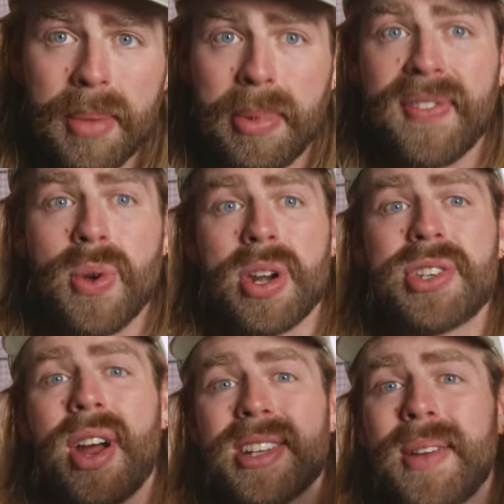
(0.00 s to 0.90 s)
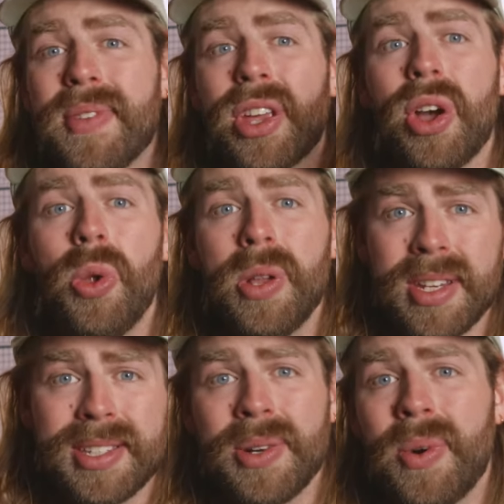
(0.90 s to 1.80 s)
But if you want to try something cool and
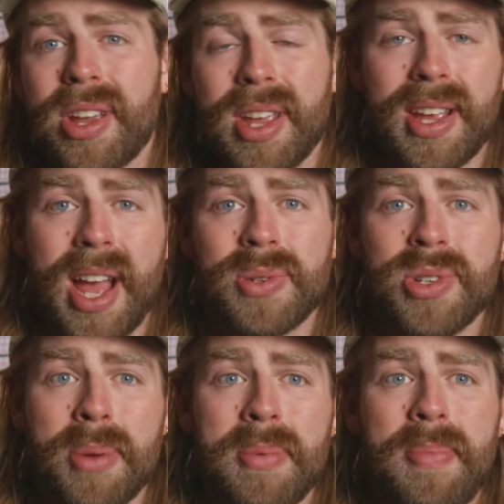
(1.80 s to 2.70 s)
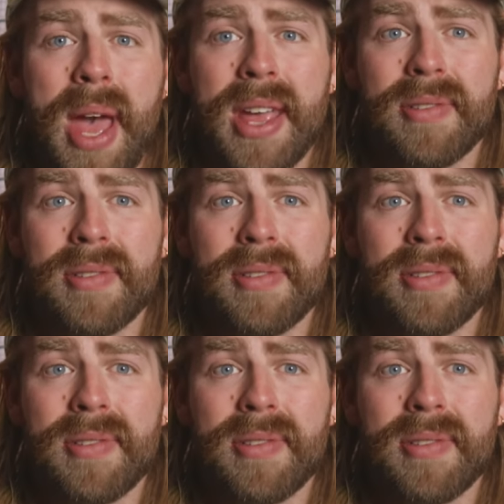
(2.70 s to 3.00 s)
you're still working a casual job and paying